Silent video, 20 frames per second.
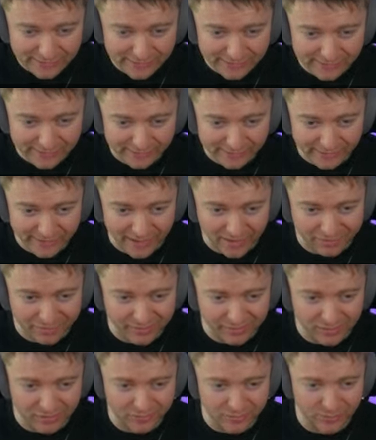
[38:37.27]
Yeah, I
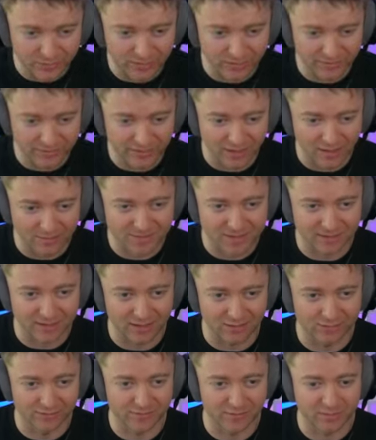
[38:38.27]
think I'll do it on the opposite
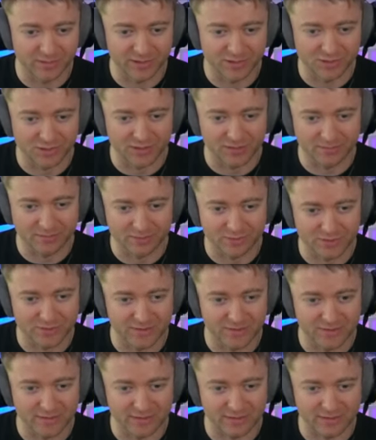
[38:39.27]
color of the bishop.
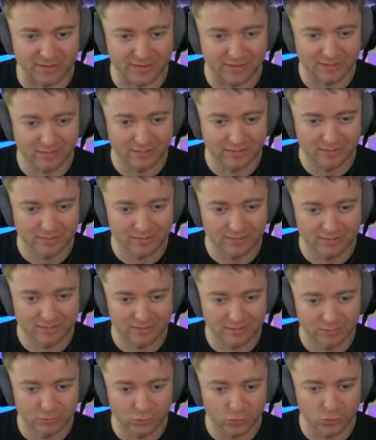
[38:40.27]
Just uh,
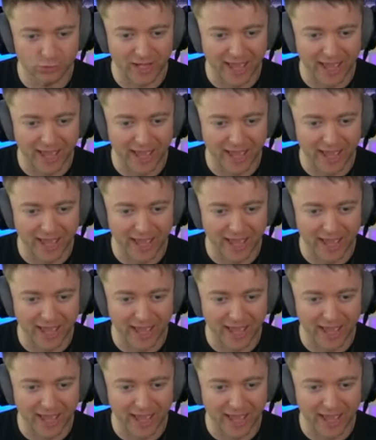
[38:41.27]
good